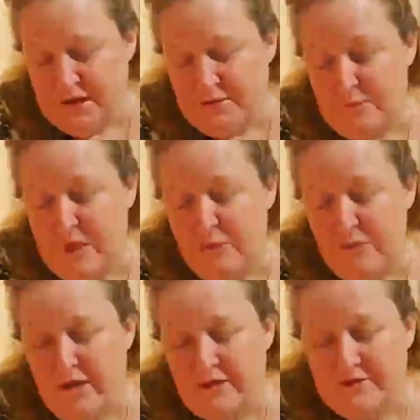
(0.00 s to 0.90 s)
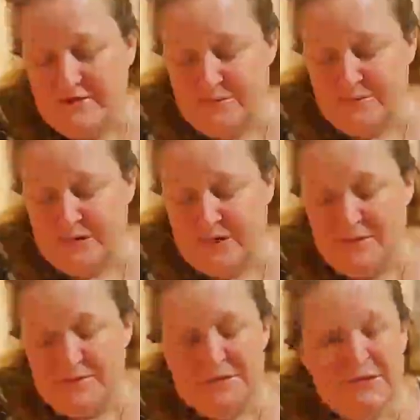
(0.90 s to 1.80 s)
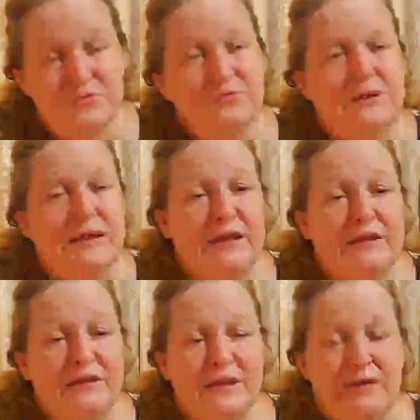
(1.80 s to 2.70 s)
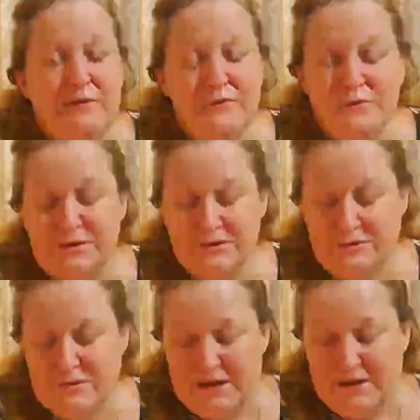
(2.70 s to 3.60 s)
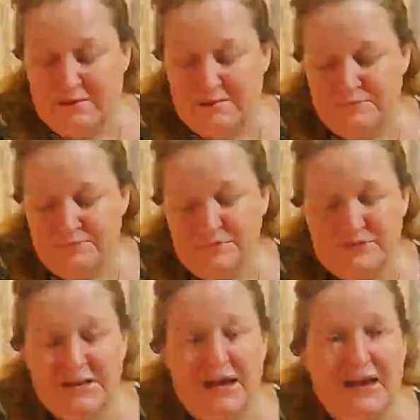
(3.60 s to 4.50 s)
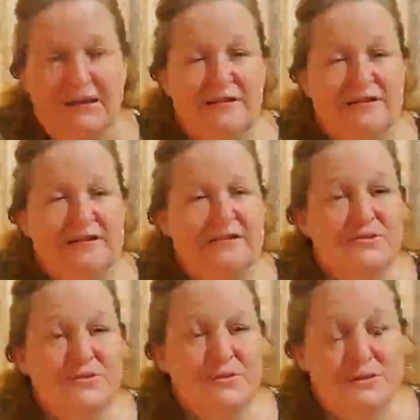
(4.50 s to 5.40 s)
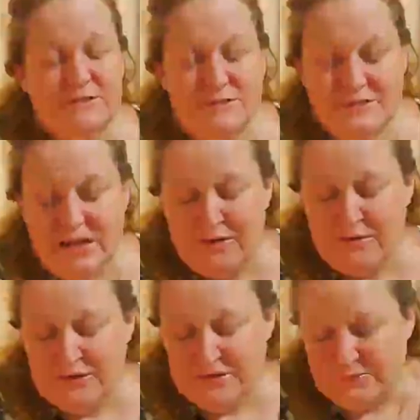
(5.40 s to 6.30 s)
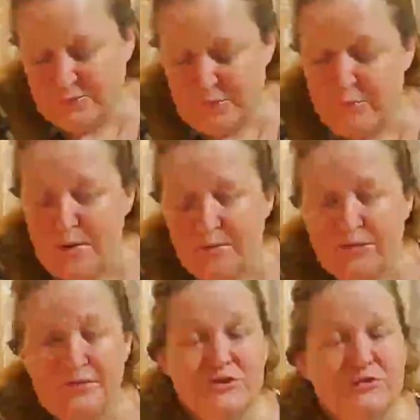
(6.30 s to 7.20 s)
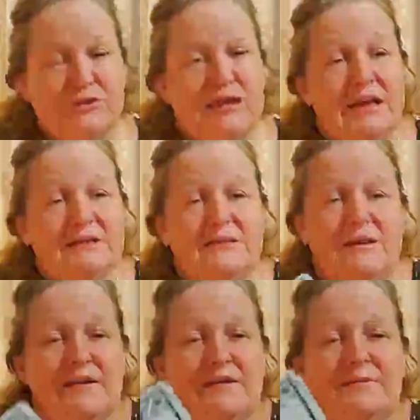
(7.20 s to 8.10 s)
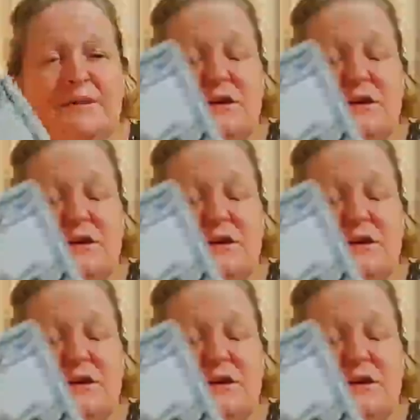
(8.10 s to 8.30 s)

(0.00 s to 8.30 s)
maybe at sometimes this week you're gonna have a real sadness or downness, and remember during that time